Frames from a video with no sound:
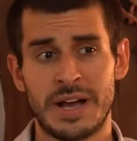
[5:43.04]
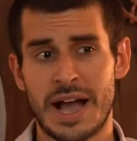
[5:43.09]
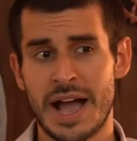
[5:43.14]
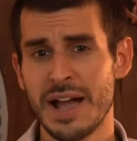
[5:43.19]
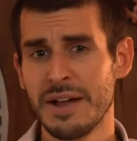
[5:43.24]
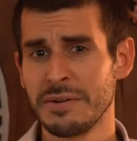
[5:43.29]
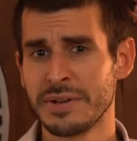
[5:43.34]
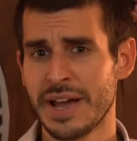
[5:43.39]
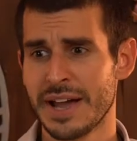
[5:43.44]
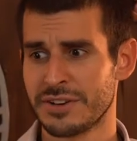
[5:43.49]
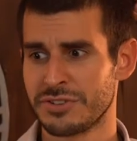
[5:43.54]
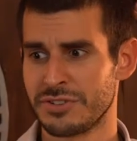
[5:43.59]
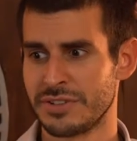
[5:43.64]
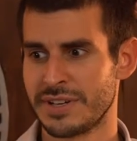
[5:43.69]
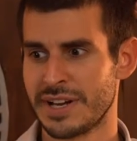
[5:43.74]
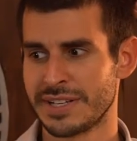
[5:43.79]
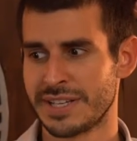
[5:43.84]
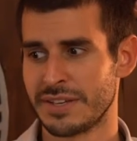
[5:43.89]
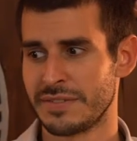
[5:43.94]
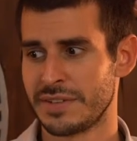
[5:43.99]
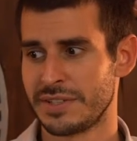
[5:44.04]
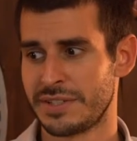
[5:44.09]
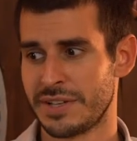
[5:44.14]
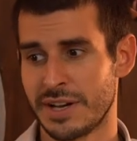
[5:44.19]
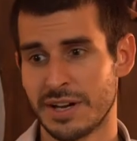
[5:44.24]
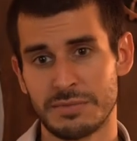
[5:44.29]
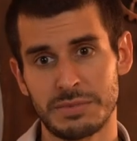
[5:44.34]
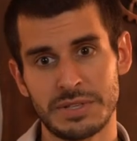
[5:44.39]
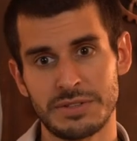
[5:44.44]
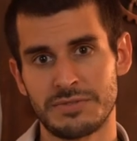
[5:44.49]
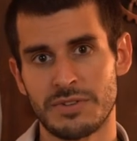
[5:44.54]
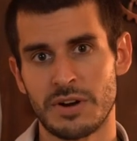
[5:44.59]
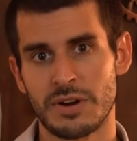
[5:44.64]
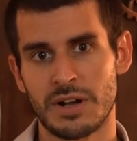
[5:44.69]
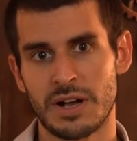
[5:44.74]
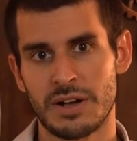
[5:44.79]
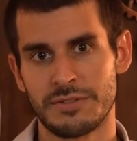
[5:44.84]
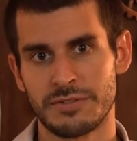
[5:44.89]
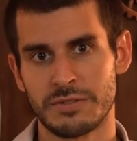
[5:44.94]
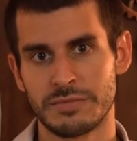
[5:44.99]
I would actually not give it terribly
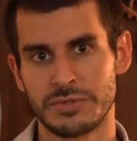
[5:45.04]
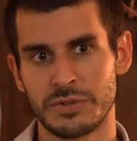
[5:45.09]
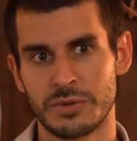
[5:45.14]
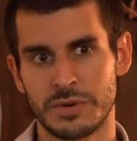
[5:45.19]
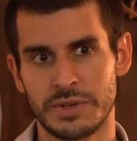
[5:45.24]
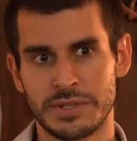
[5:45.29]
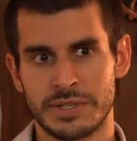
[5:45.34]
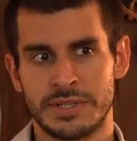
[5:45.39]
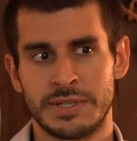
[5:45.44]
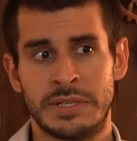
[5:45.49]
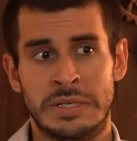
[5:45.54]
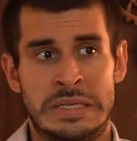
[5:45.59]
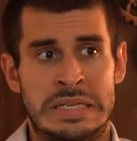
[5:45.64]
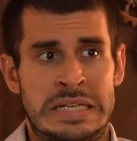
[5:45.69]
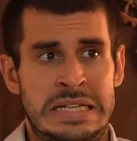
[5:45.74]
far off from yours.